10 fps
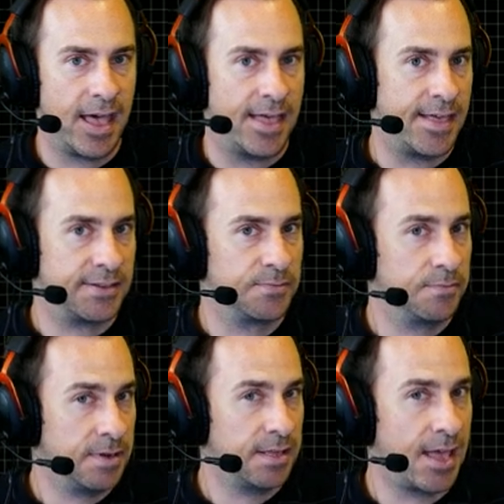and that's
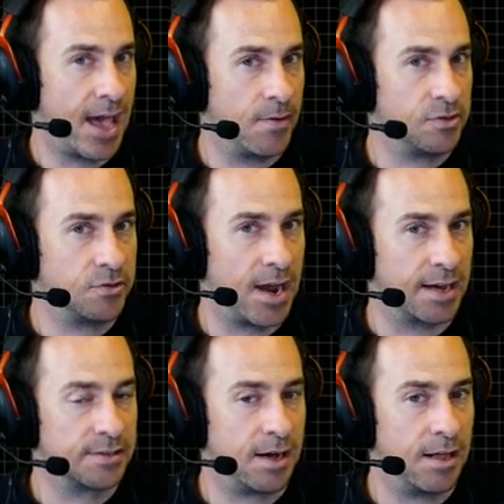really how it
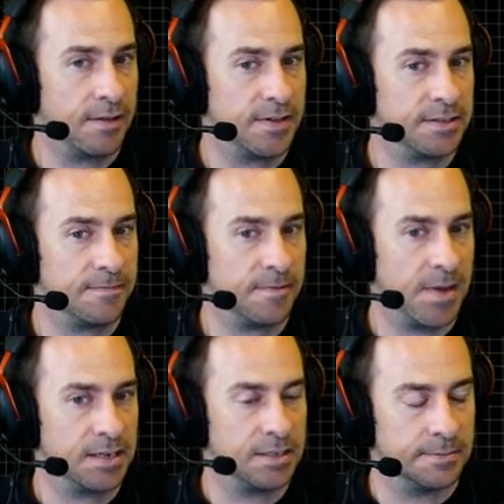tracks all of its
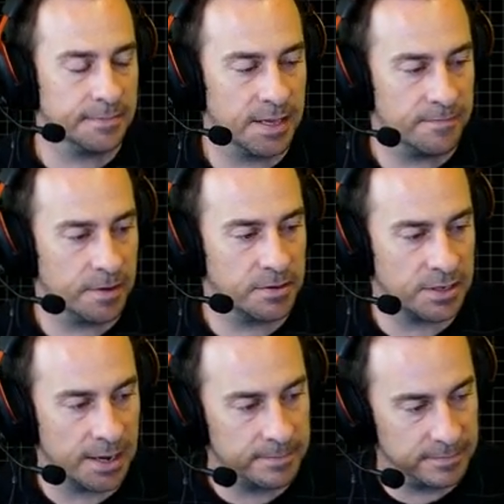information in
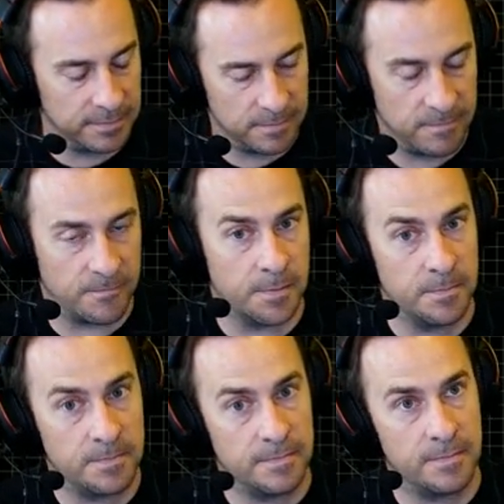Photoshop from
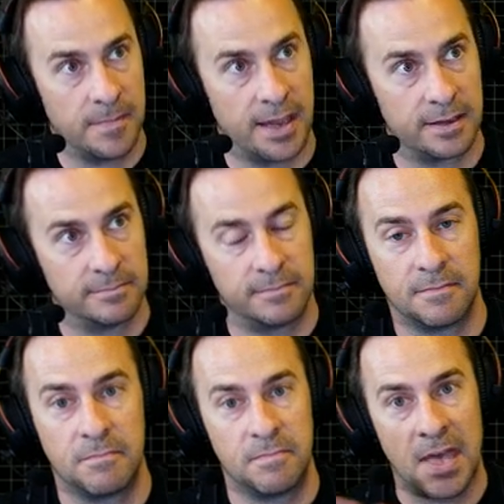like
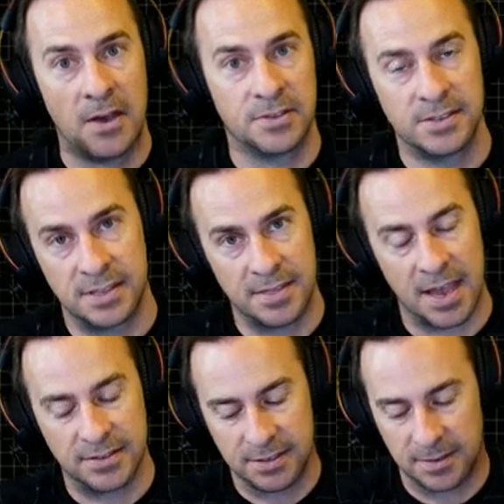thousands and
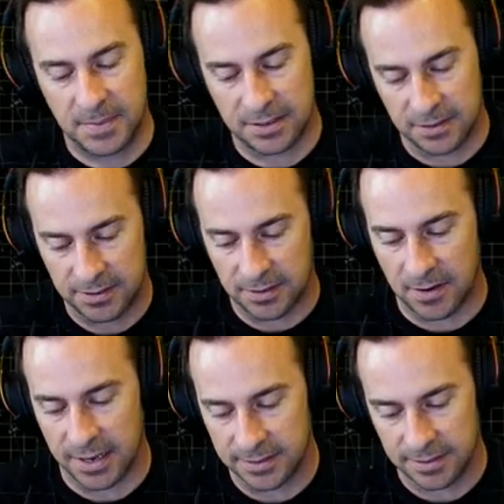thousands of pixels
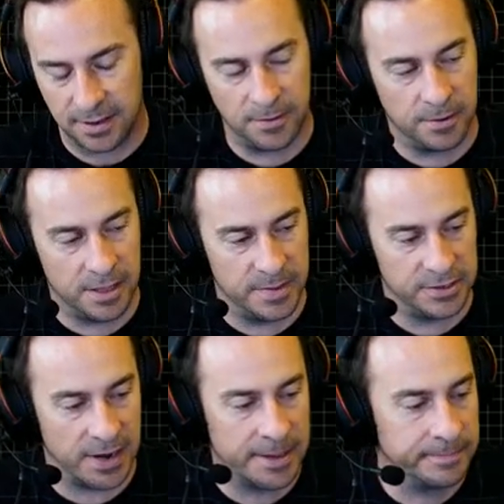across a whole
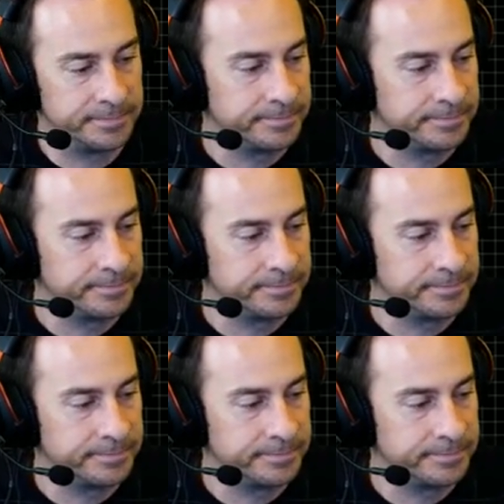image, right?